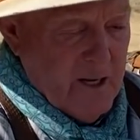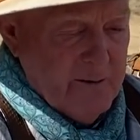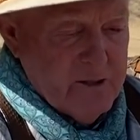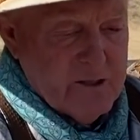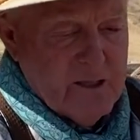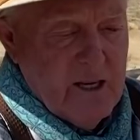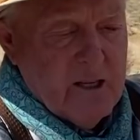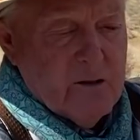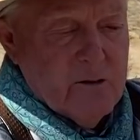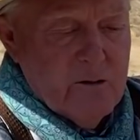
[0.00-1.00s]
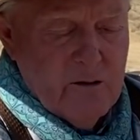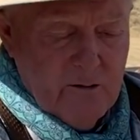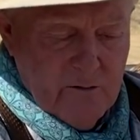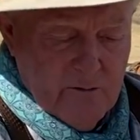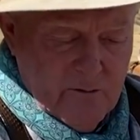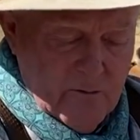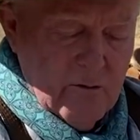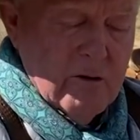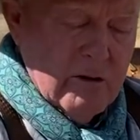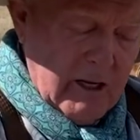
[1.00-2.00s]
I've just taken you
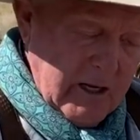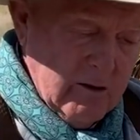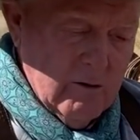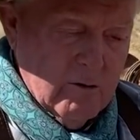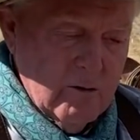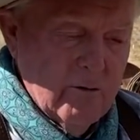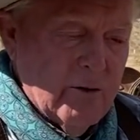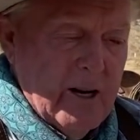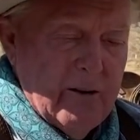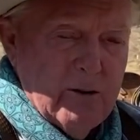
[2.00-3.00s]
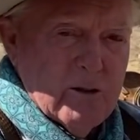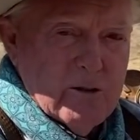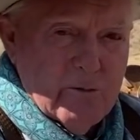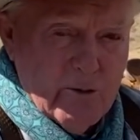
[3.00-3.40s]
through 5 years of